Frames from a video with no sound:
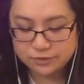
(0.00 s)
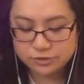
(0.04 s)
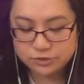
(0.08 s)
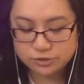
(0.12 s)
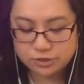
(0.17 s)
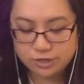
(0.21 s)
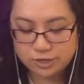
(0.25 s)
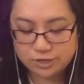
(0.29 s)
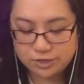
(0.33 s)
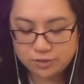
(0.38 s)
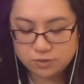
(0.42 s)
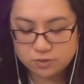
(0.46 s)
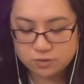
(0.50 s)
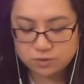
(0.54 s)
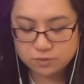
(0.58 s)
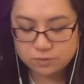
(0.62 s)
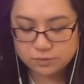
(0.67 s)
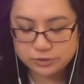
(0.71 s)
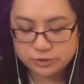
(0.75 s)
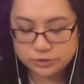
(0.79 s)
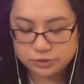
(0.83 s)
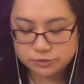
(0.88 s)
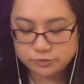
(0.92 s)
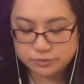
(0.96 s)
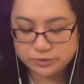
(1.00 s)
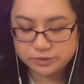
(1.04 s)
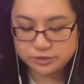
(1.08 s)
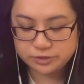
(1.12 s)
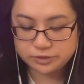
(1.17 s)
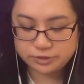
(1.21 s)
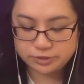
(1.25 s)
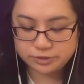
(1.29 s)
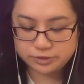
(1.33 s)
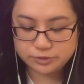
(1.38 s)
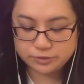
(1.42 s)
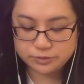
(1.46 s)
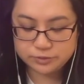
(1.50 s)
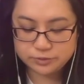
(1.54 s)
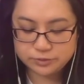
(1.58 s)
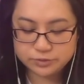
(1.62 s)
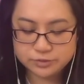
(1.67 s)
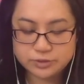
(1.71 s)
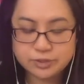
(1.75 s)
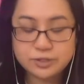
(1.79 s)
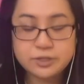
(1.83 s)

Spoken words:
triangle, which you can use